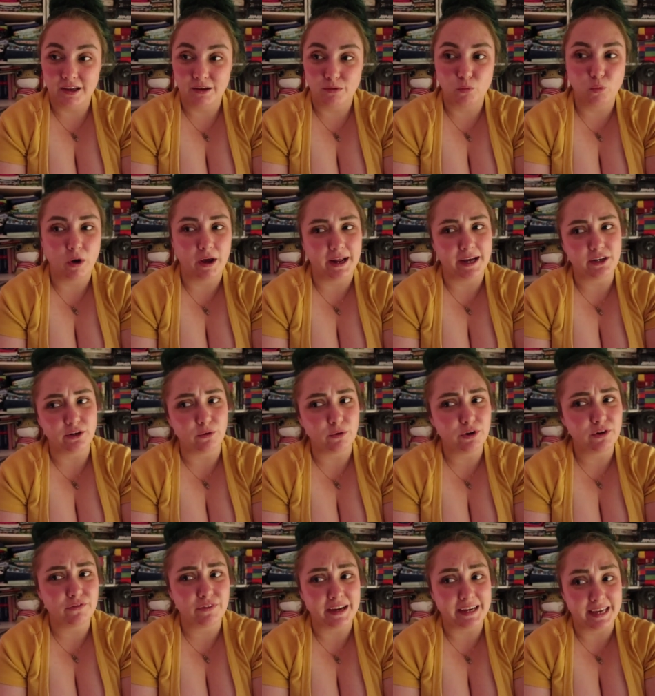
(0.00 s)
one, I don't
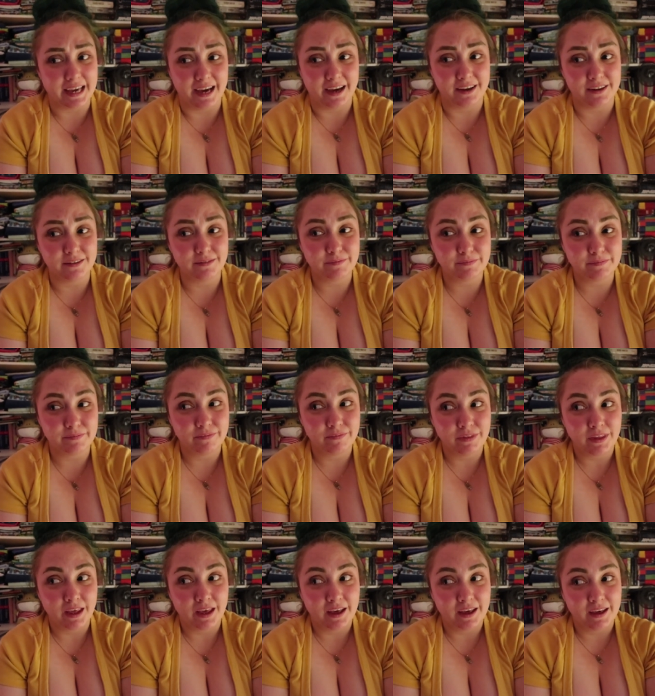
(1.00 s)
know if I can
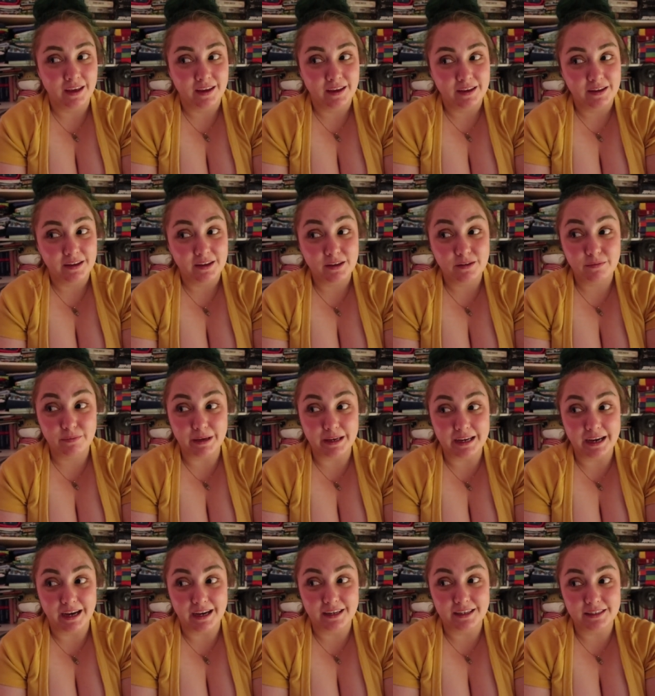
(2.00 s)

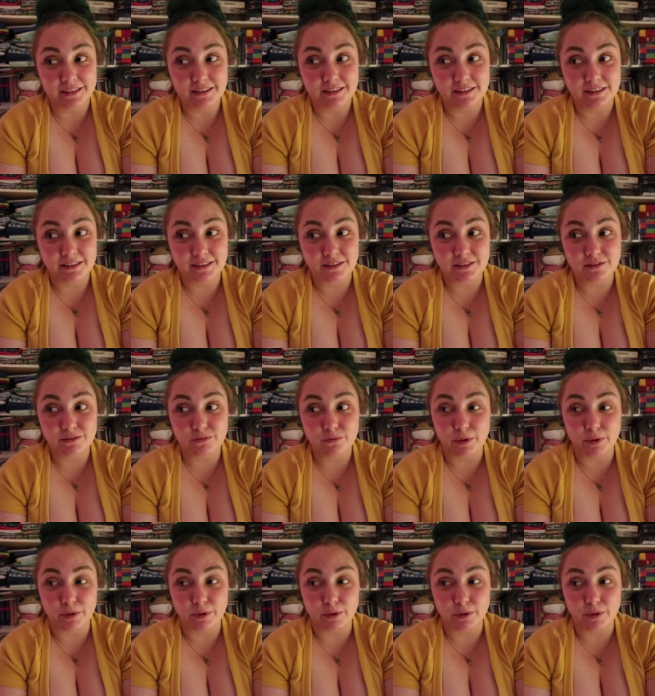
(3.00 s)
because